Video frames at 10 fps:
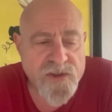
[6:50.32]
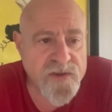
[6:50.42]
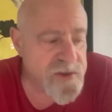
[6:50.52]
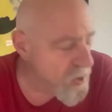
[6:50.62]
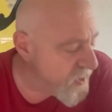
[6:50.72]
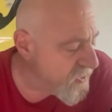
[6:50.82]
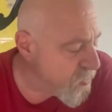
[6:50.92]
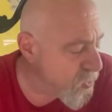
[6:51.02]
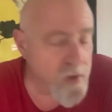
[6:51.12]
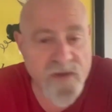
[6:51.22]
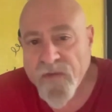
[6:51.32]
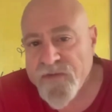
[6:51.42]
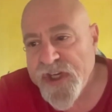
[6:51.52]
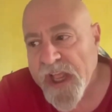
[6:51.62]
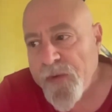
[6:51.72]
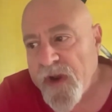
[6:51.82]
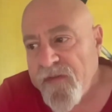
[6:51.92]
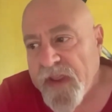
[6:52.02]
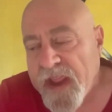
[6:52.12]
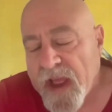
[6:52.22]
So, in the world of generative
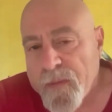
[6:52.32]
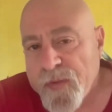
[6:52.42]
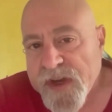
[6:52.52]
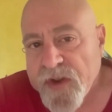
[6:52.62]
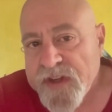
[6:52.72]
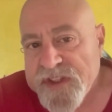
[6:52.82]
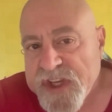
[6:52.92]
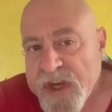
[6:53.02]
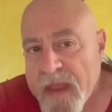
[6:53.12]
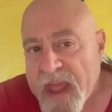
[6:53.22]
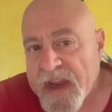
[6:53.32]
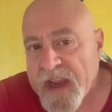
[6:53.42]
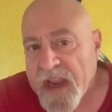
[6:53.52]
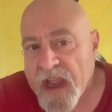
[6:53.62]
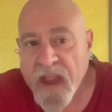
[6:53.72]
AI, particularly cinematic AI,